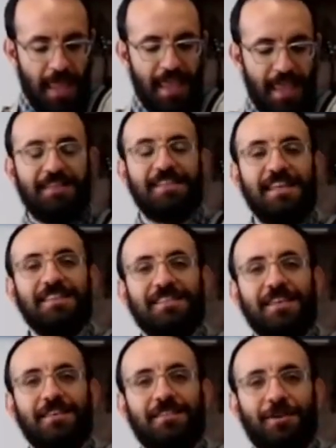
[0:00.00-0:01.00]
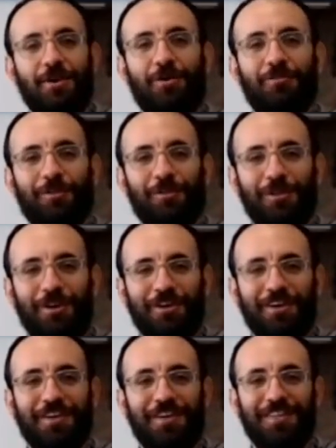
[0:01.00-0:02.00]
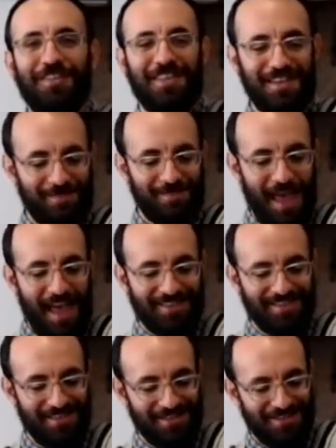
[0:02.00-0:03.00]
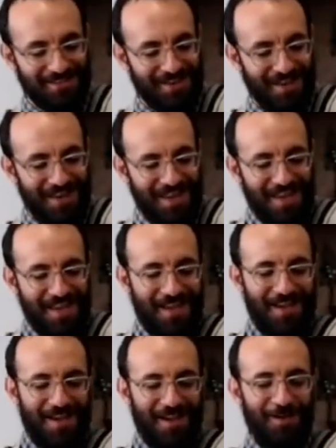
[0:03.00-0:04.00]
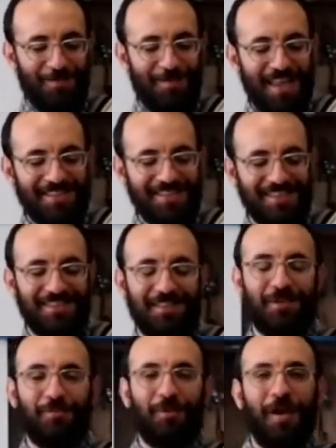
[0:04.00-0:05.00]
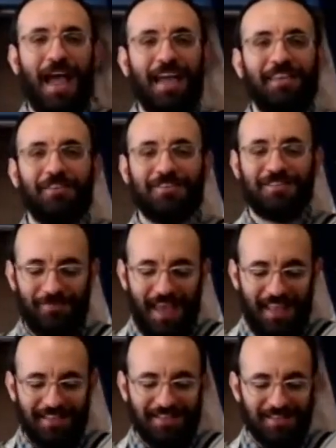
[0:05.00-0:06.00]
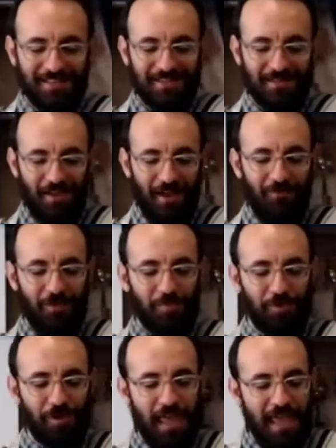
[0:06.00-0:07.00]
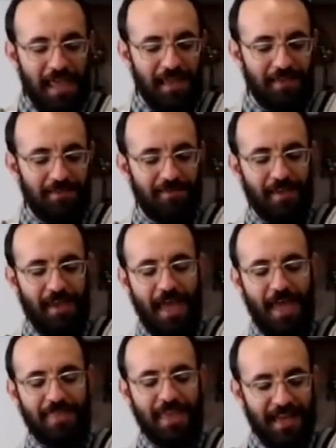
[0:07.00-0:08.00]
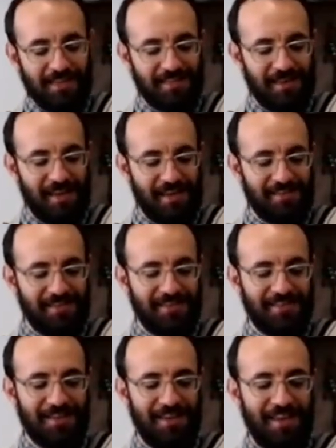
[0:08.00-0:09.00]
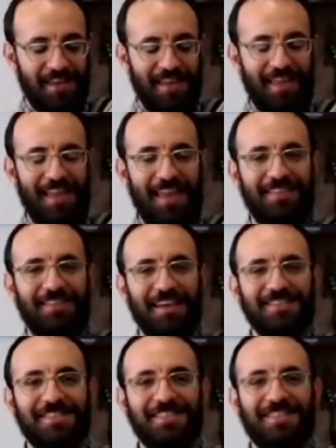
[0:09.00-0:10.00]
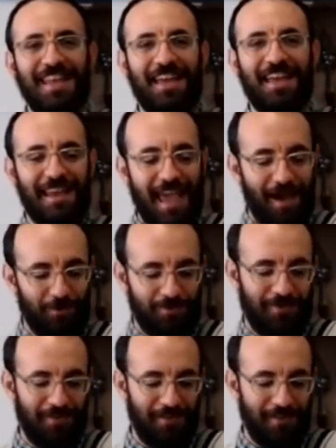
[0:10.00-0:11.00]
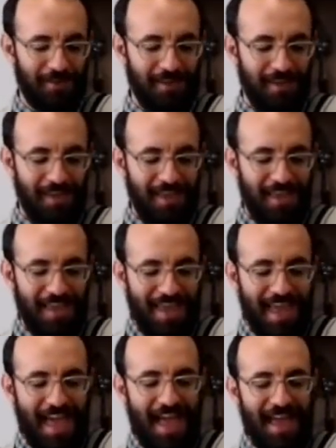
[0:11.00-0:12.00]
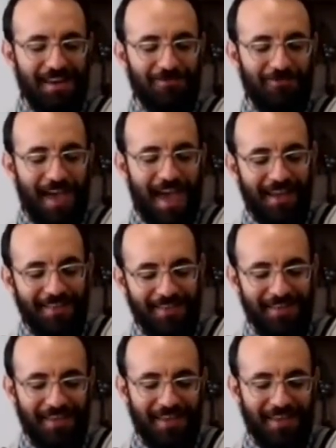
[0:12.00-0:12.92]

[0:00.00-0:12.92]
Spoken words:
It's easy to overlook this passage. Amidst the miraculous events of the plagues and the Exodus, it doesn't stand out. And in fact,